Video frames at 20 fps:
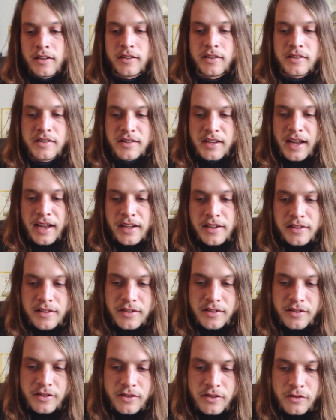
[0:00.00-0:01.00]

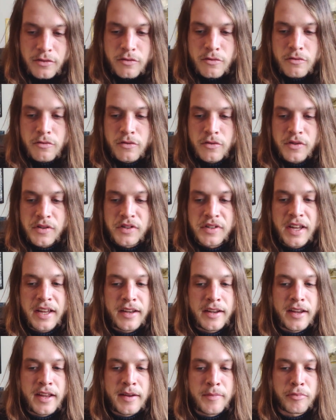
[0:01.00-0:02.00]
designed to
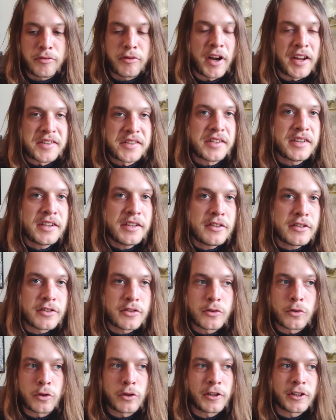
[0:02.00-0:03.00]
set a precedent
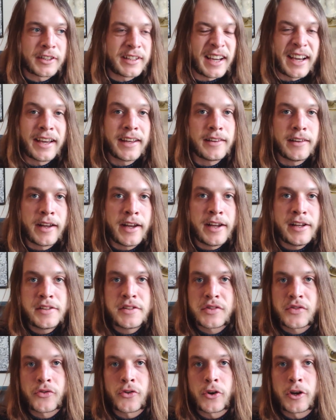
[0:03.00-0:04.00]
or
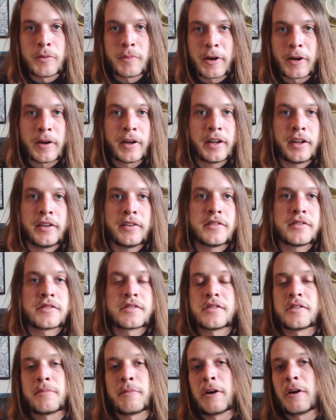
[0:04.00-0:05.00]
guidelines for
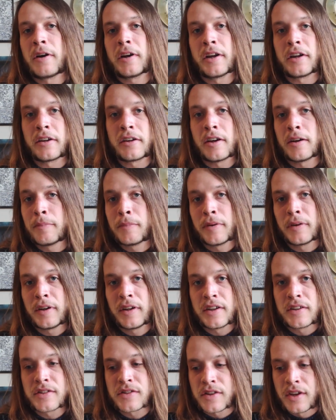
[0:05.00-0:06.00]
Americans and American
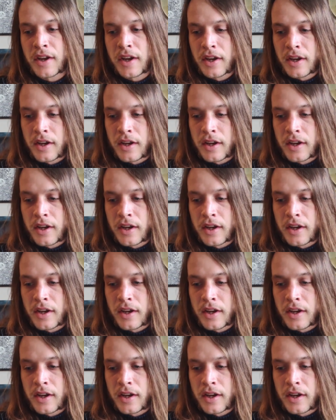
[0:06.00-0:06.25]
companies